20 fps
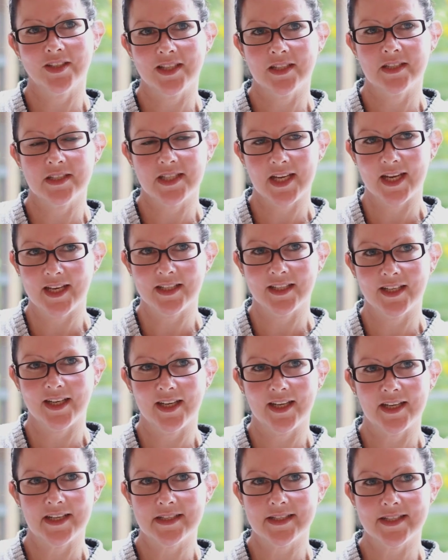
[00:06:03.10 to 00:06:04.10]
in 10
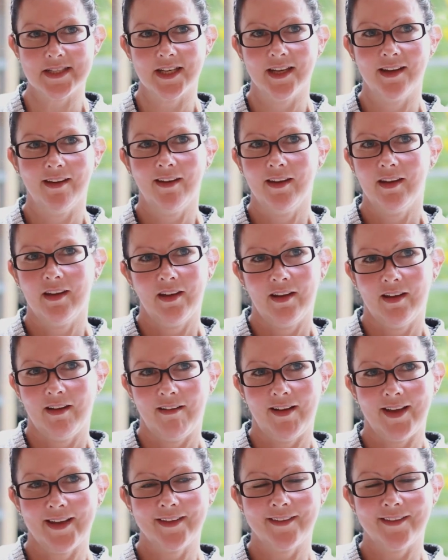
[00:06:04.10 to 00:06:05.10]
days,
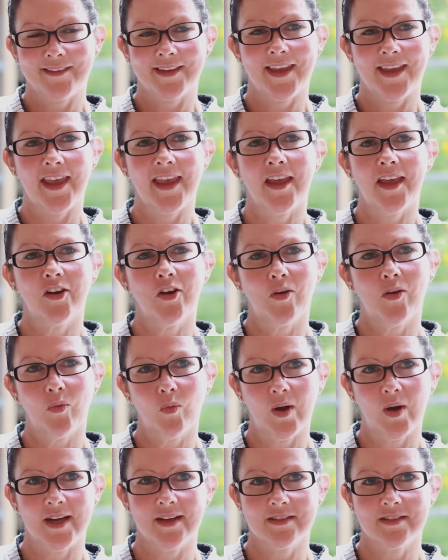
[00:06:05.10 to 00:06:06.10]
I cannot
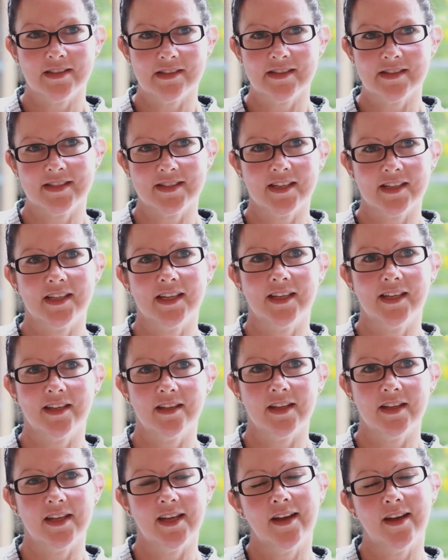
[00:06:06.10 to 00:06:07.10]
wait to see
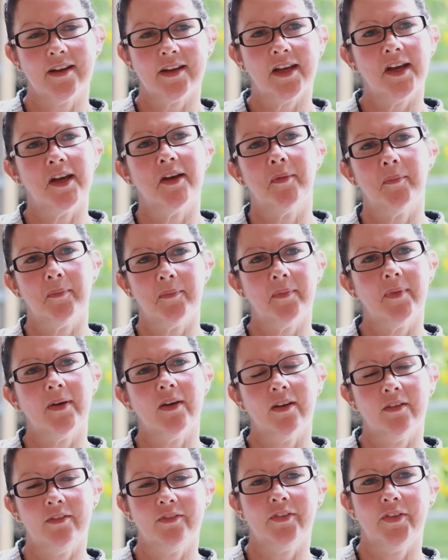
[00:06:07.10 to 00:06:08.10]
the outcome
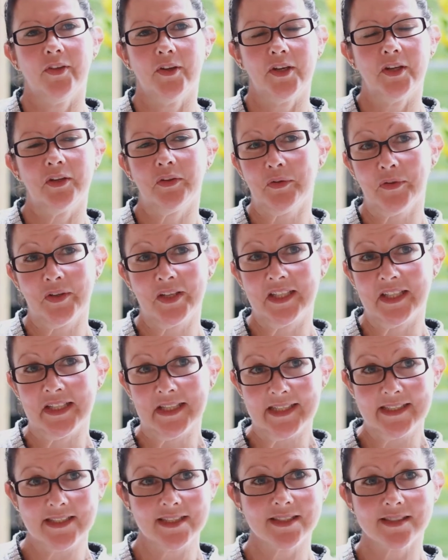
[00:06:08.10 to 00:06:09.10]
of 33
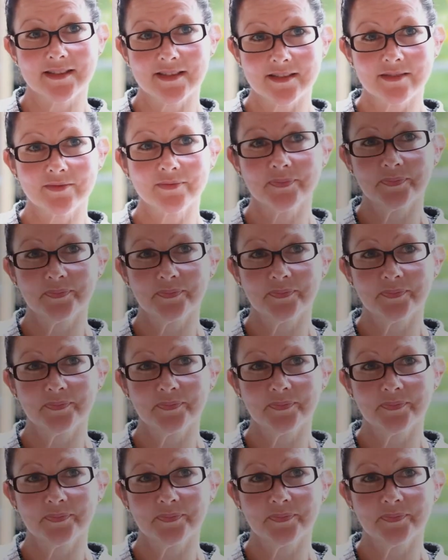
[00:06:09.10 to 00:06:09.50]
days.